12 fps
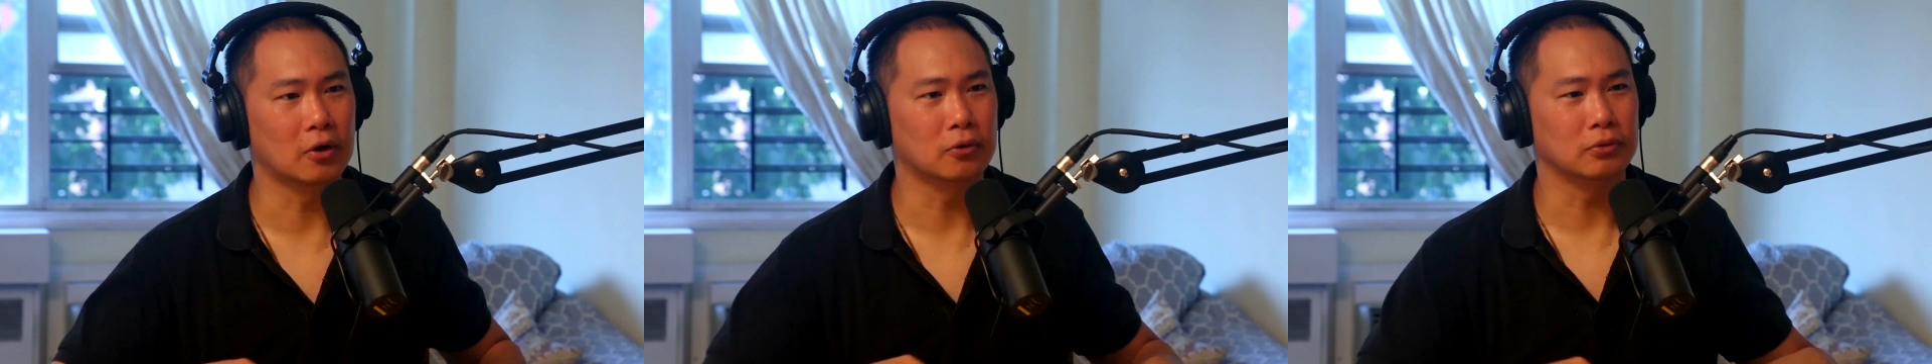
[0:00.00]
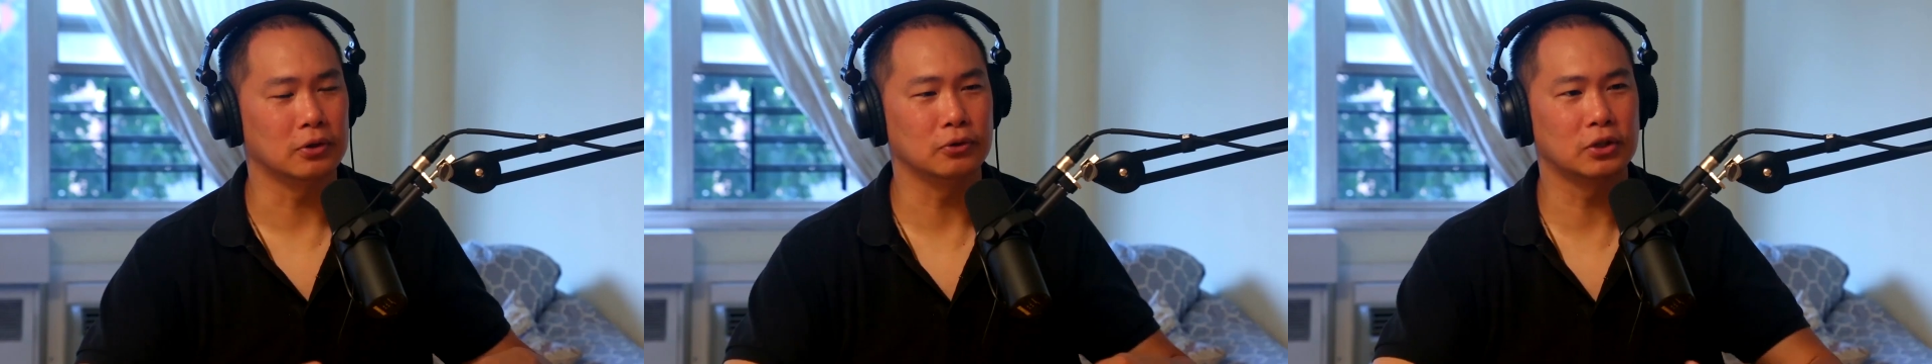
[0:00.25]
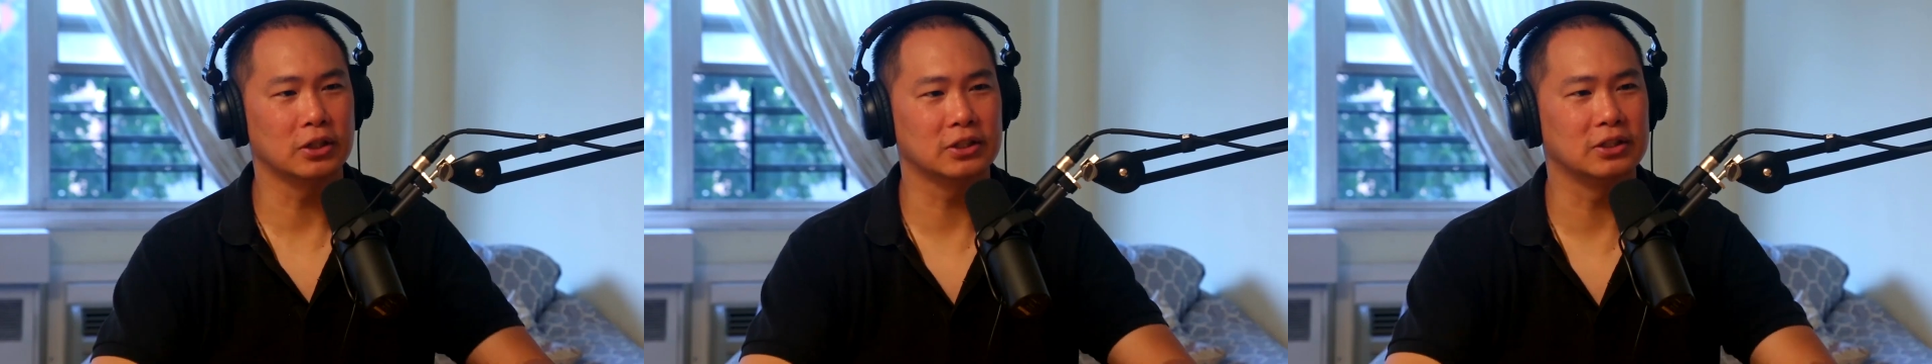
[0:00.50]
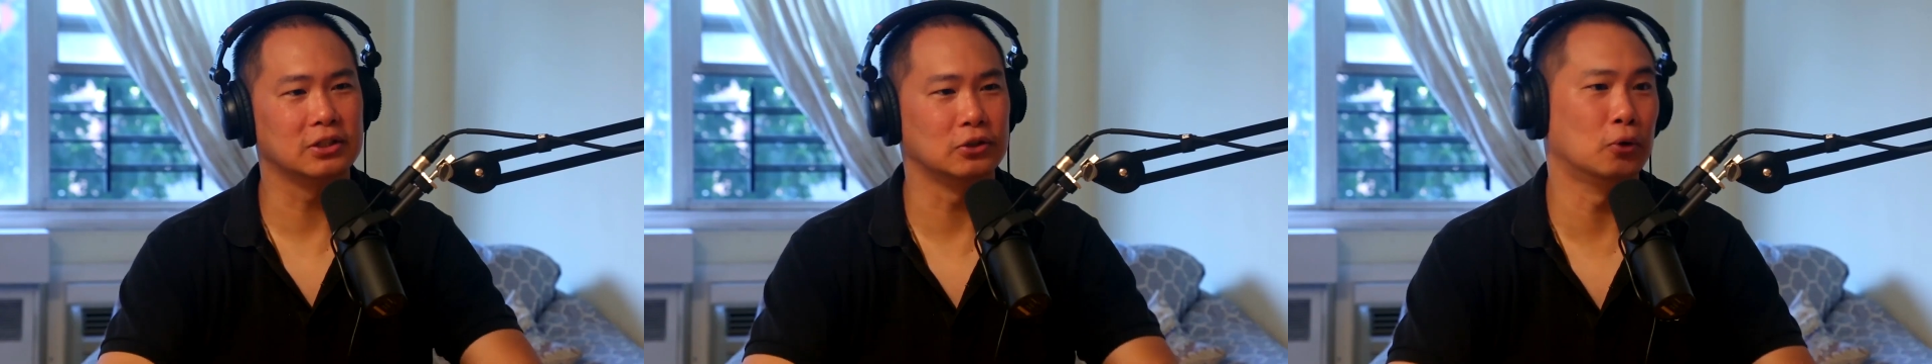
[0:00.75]
No
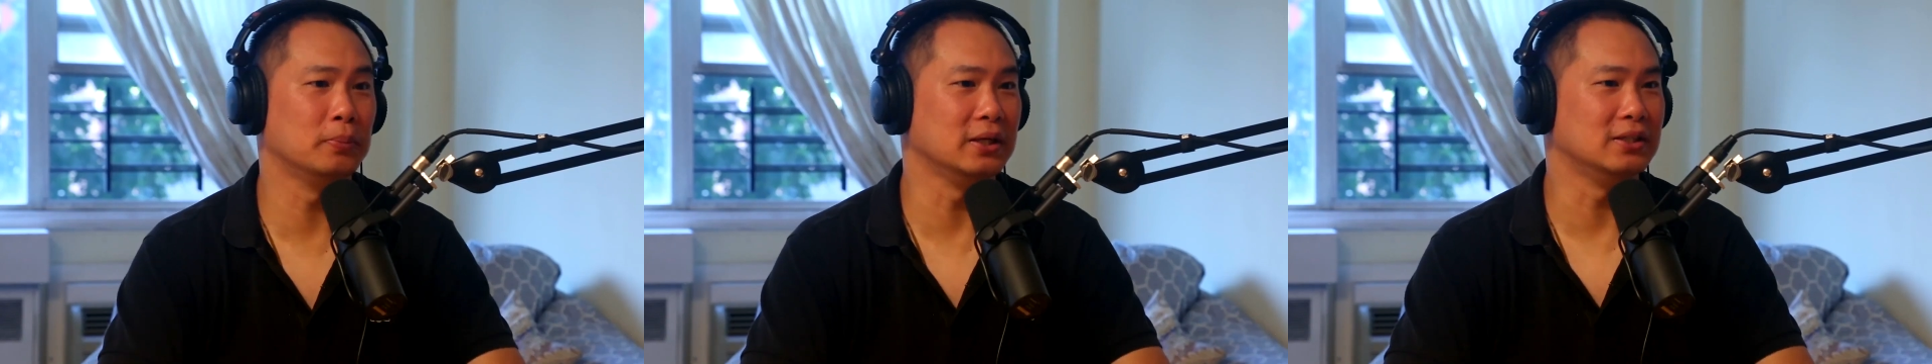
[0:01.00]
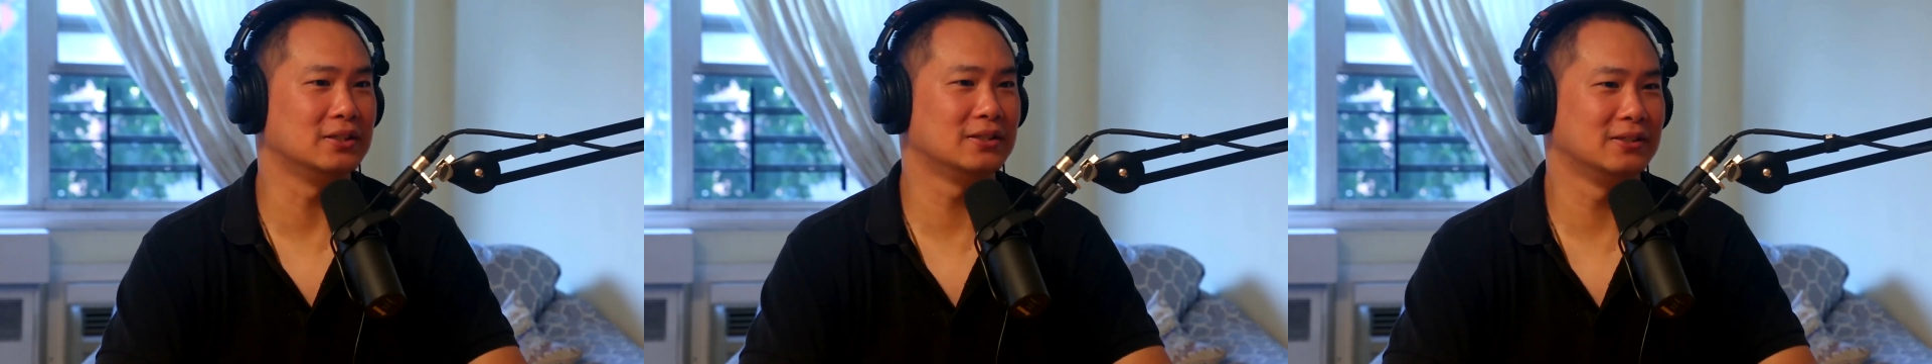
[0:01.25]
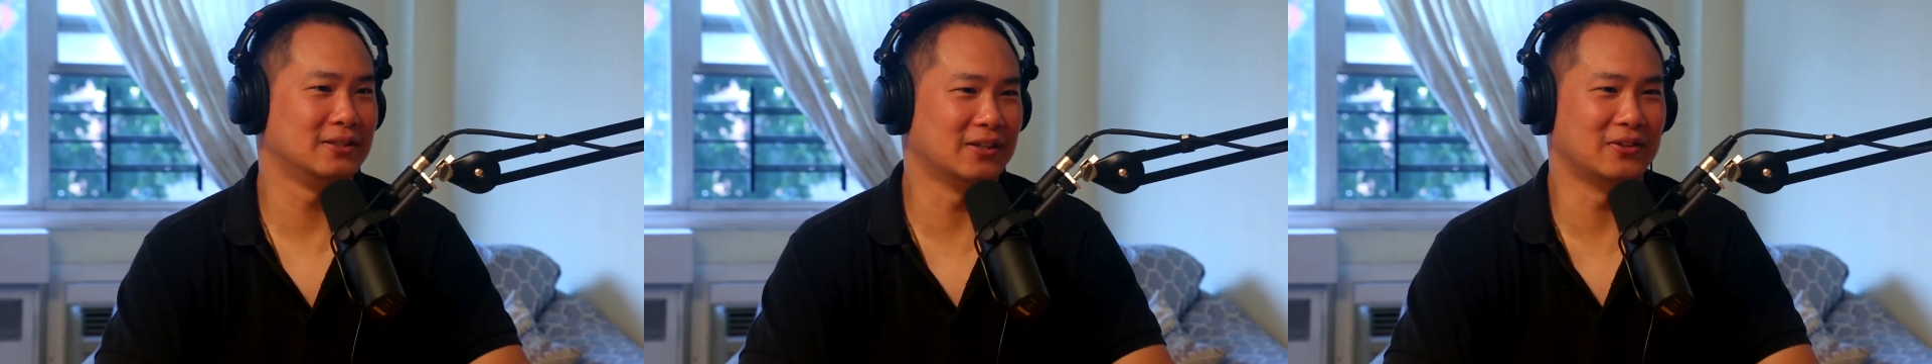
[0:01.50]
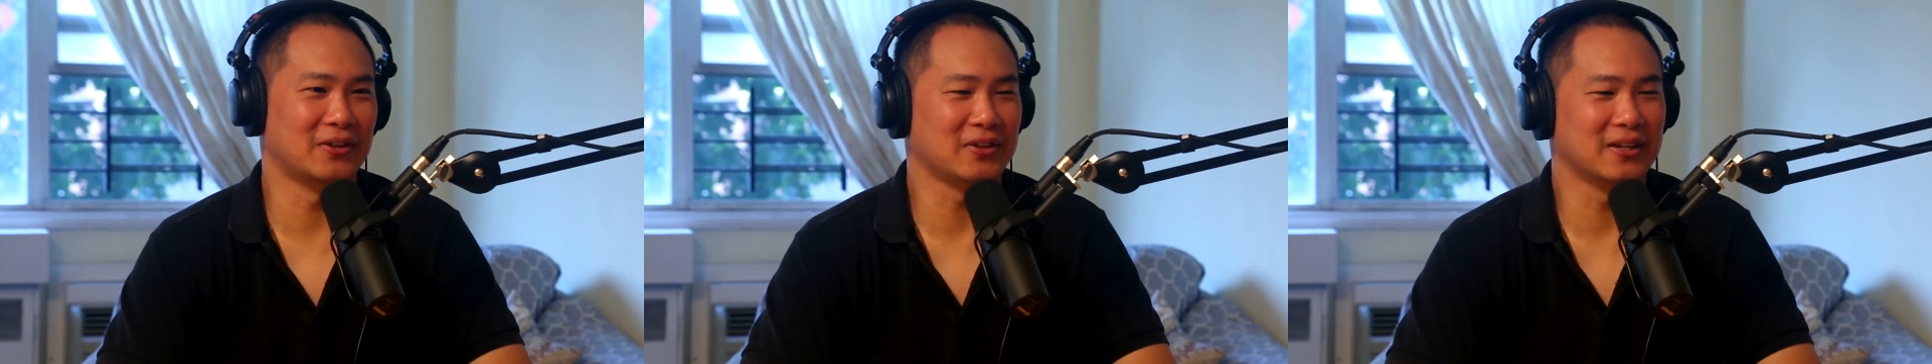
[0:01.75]
justice, no peace,
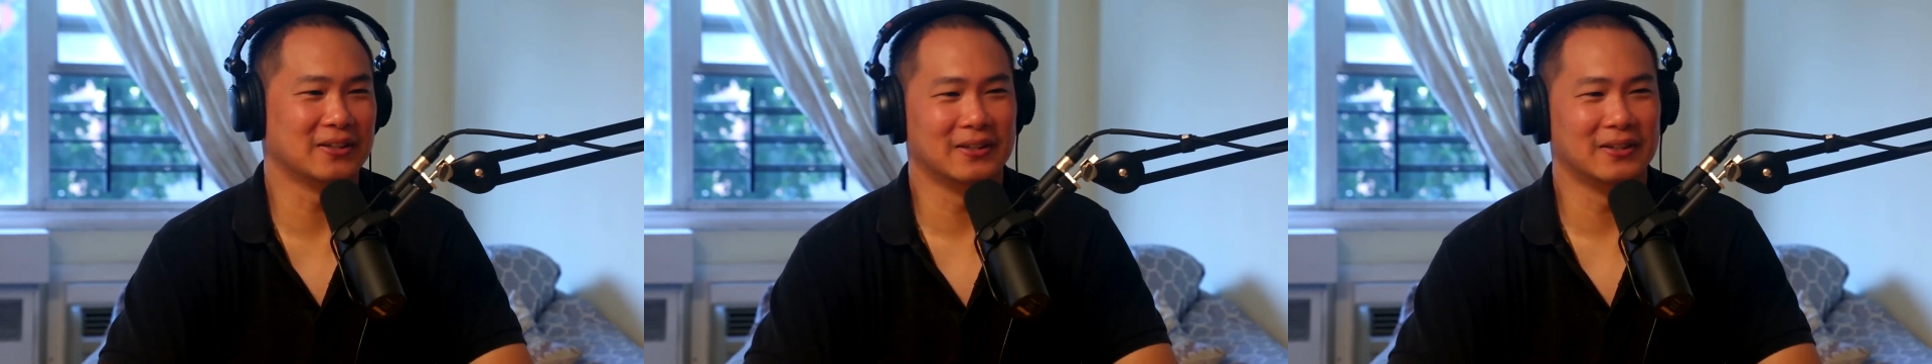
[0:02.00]
no nothing.